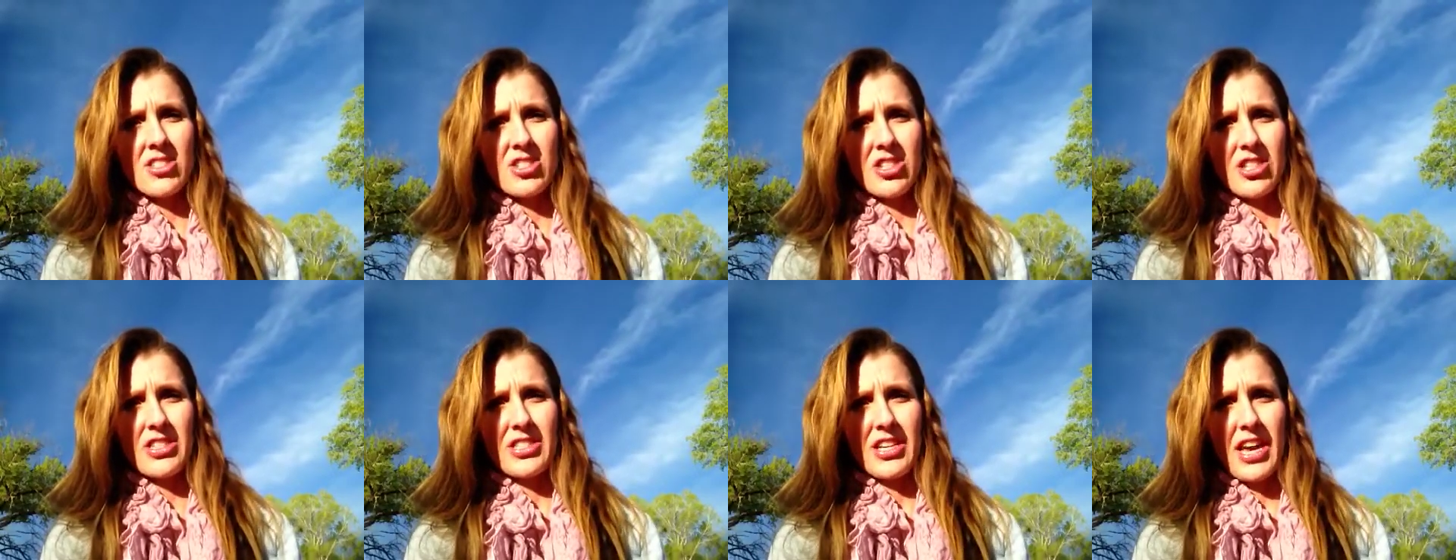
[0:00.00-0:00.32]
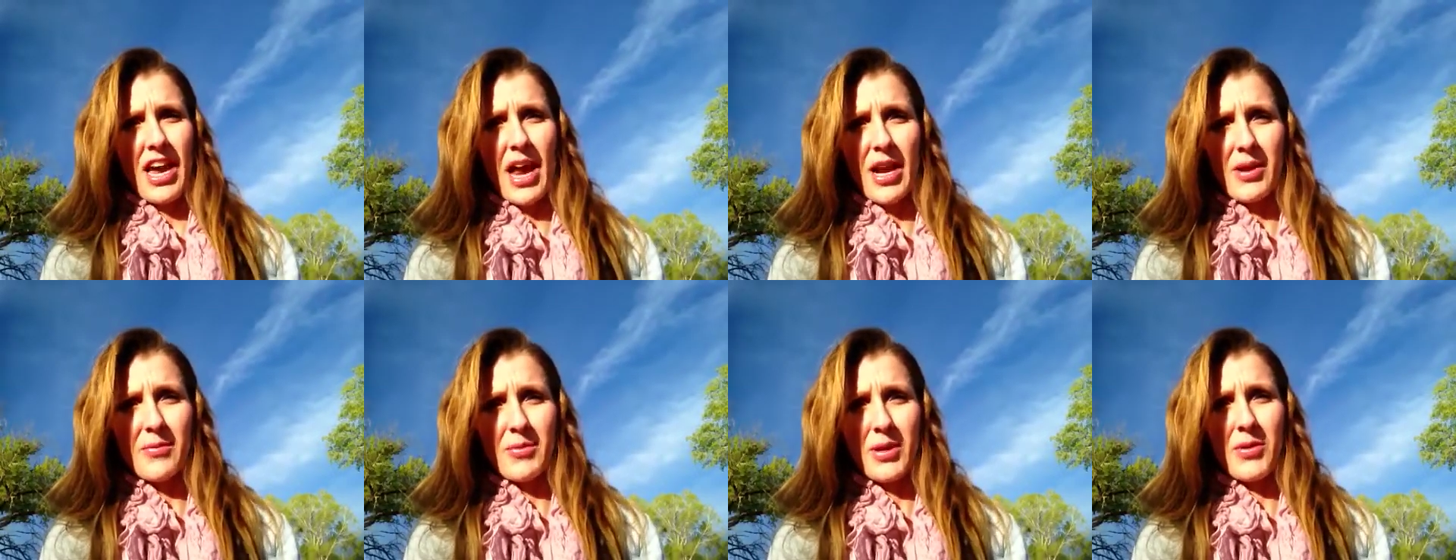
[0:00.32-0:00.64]
she
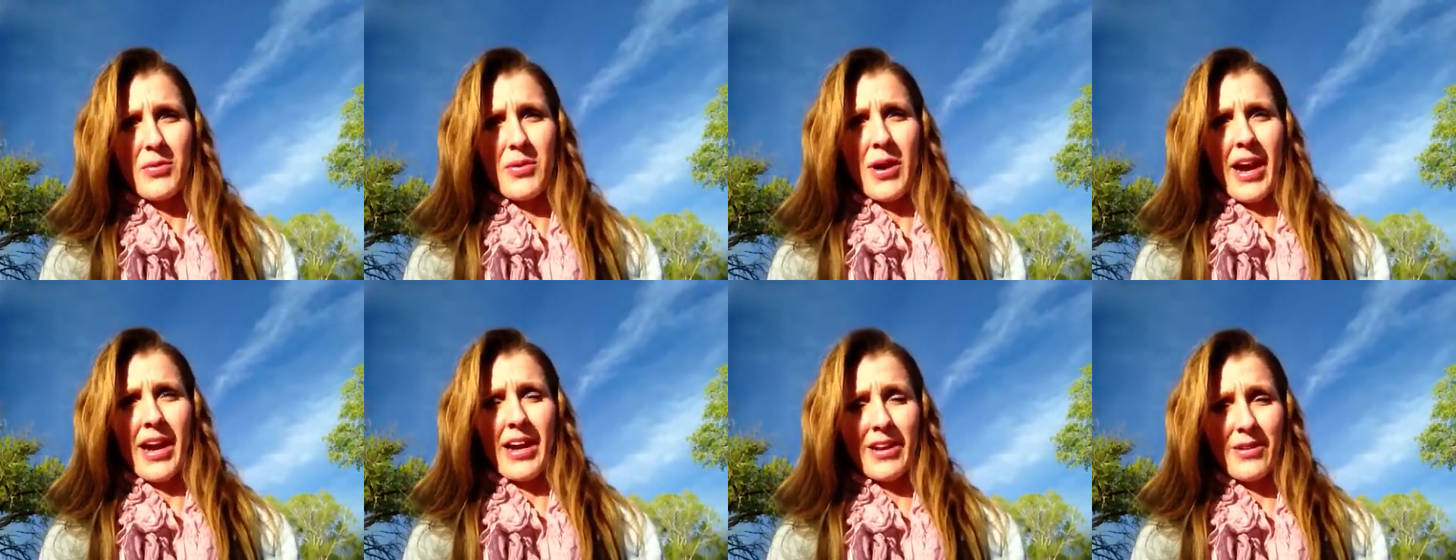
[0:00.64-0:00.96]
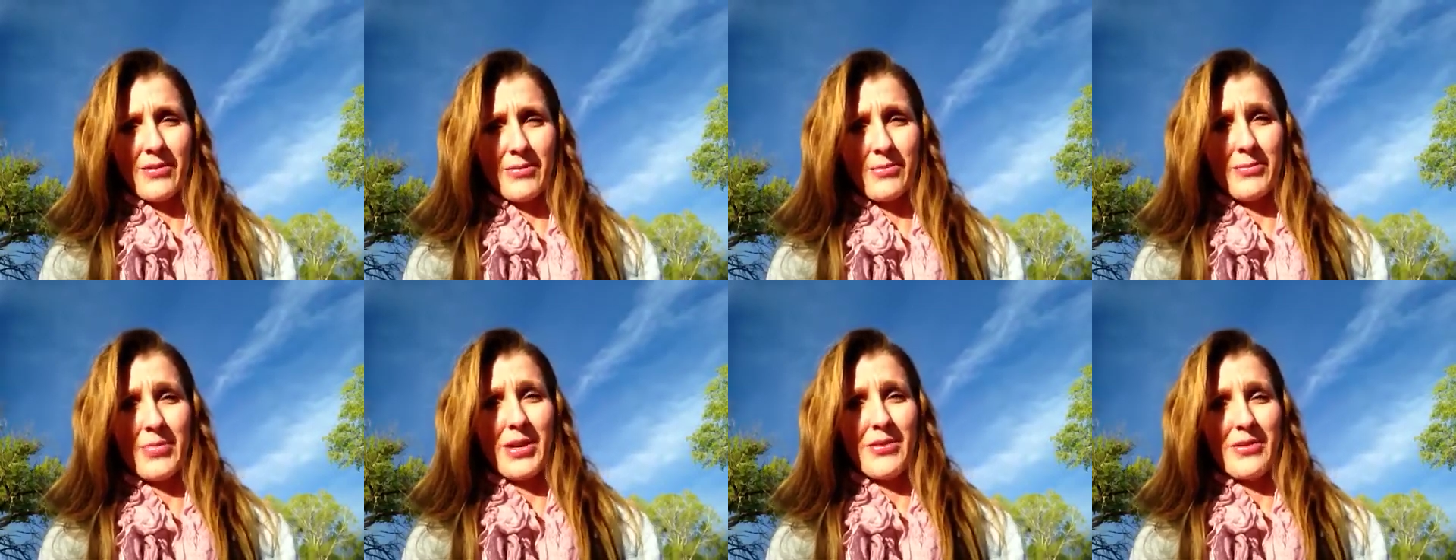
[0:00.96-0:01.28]
said,
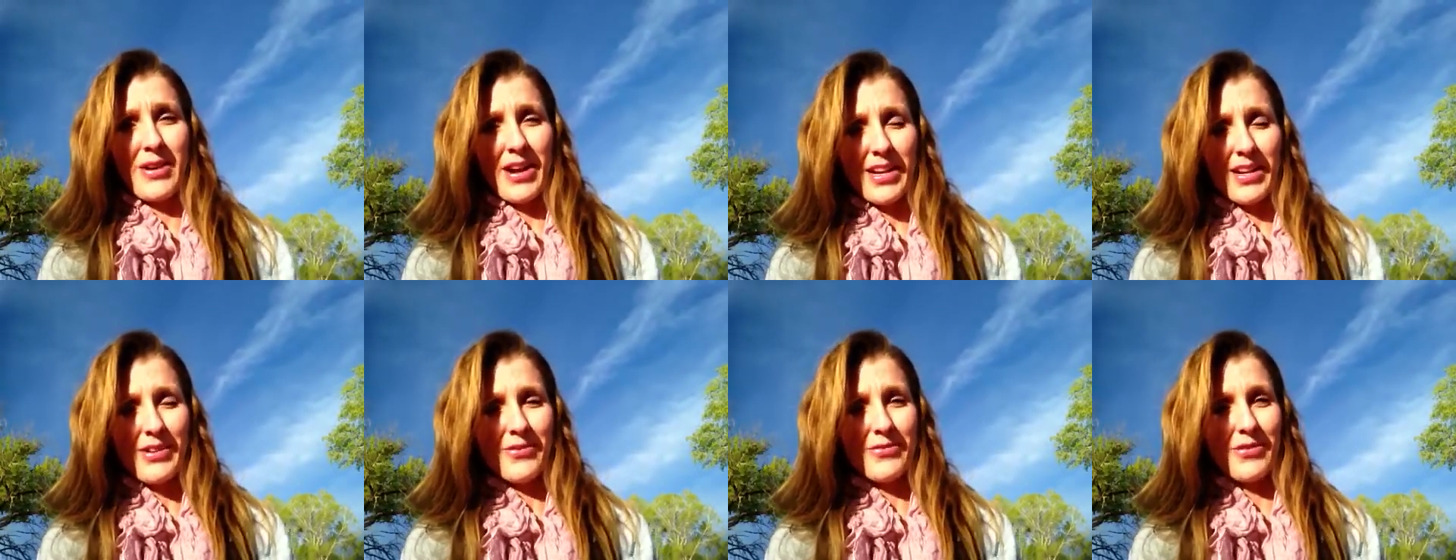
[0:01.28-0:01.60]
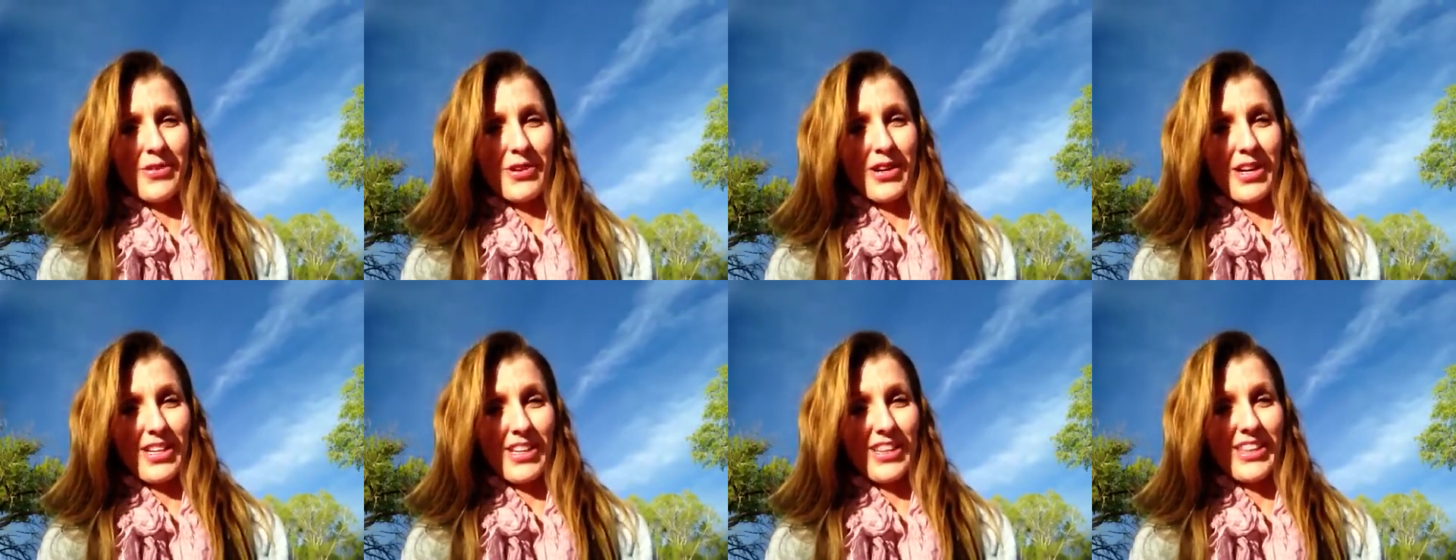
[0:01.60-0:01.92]
be ready
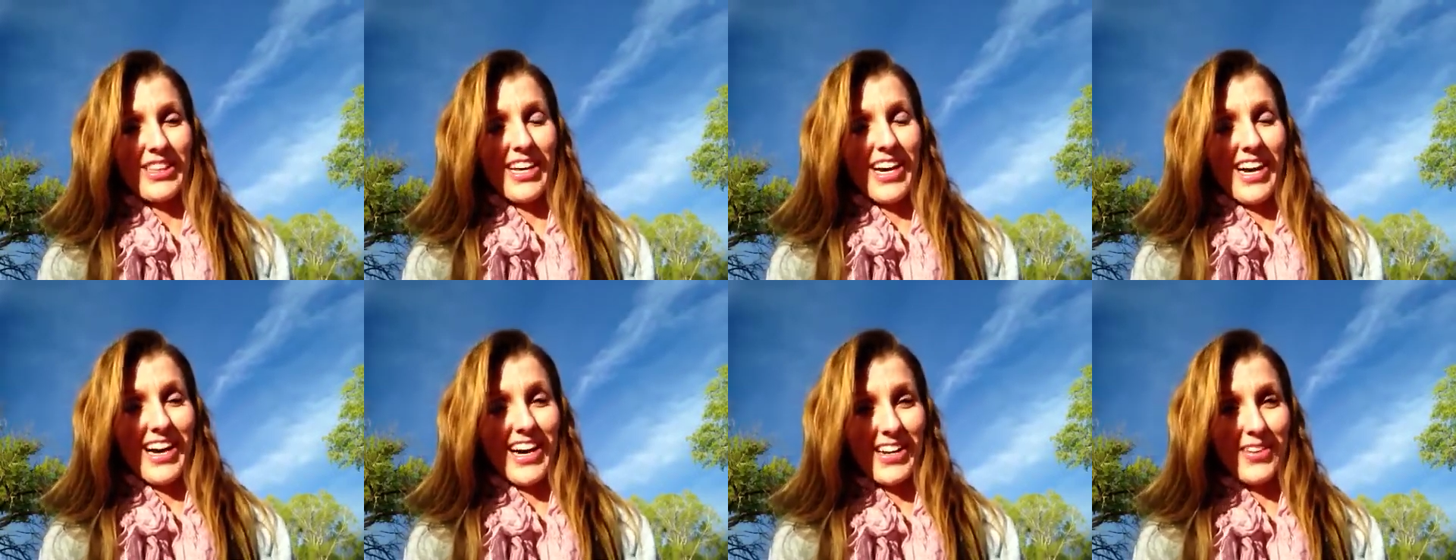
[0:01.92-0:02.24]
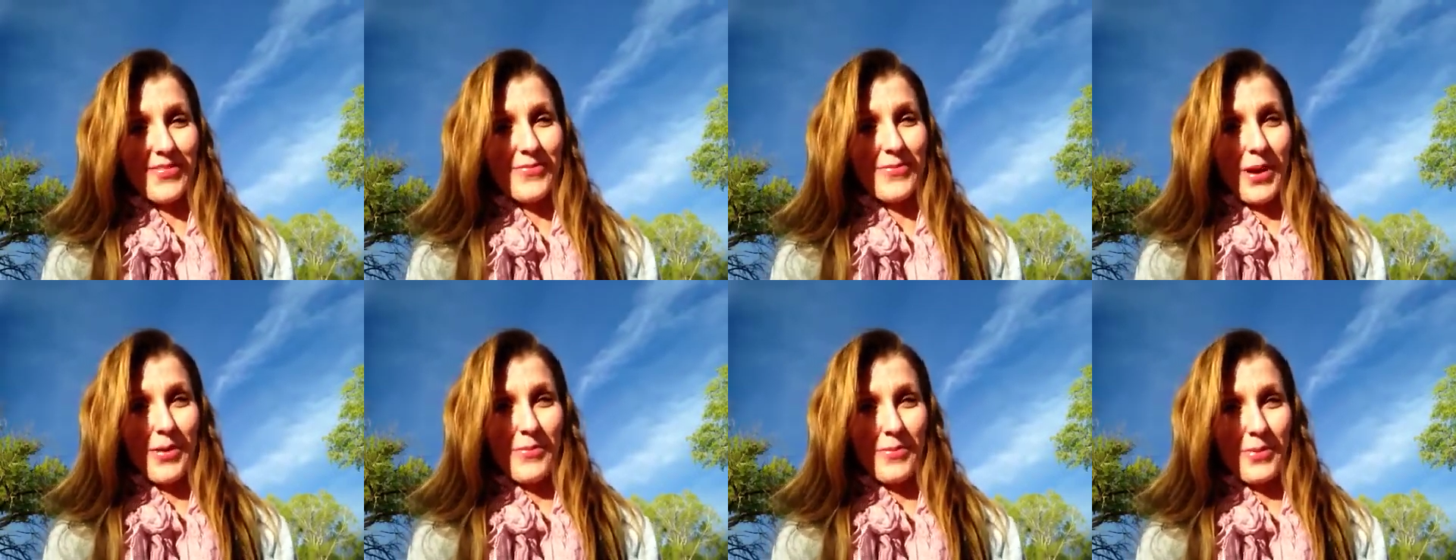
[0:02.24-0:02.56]
for a lot
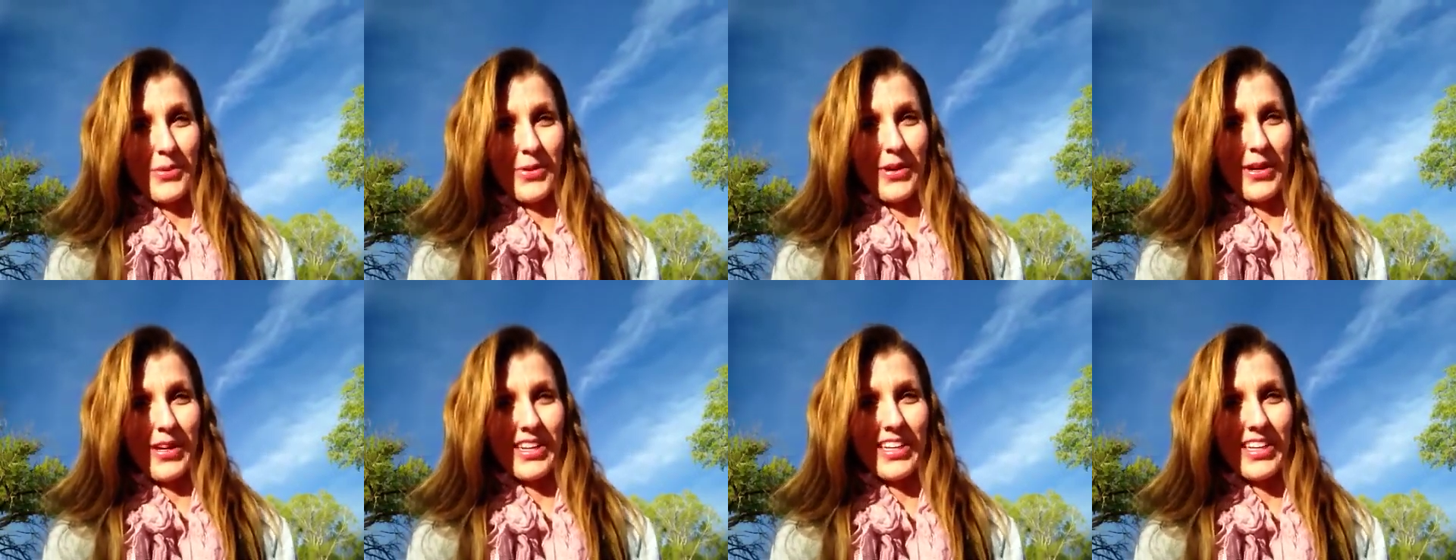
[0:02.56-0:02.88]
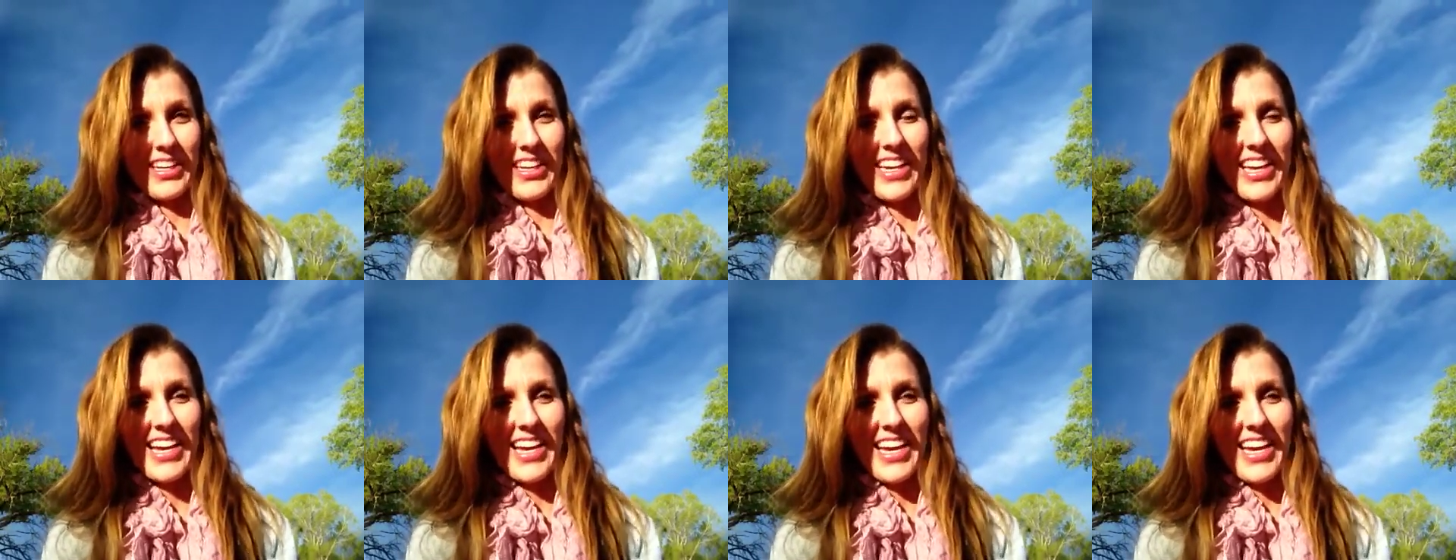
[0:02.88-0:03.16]
of paperwork.